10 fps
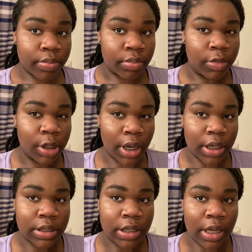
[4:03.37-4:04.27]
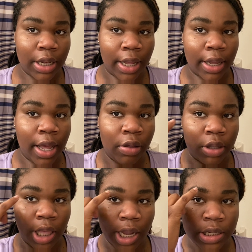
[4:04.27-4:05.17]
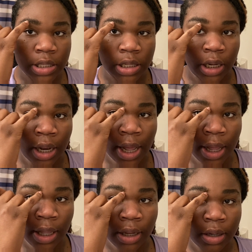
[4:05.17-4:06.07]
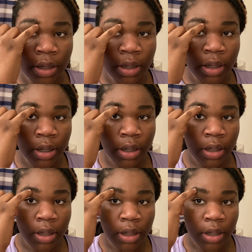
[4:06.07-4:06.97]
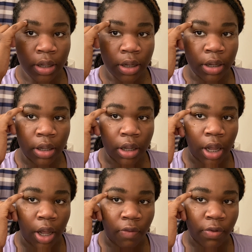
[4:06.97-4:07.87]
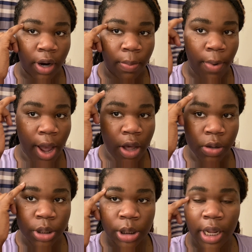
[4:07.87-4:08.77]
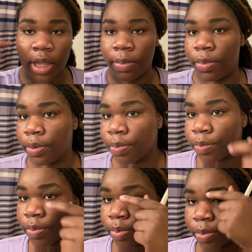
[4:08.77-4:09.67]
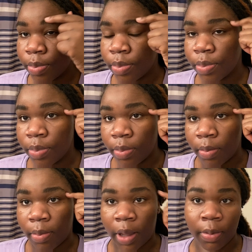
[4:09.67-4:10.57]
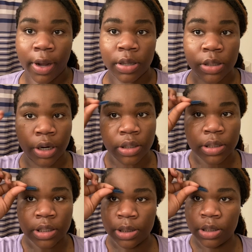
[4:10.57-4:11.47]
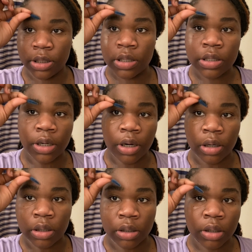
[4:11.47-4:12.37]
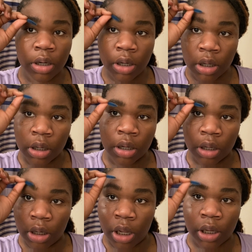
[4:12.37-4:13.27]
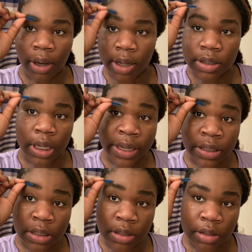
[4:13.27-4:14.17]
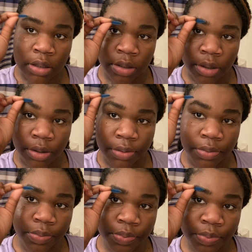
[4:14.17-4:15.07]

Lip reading: You kind of see like how you kind of see the line of your brow shape. My brows aren't sisters, they're long lost cousins, so,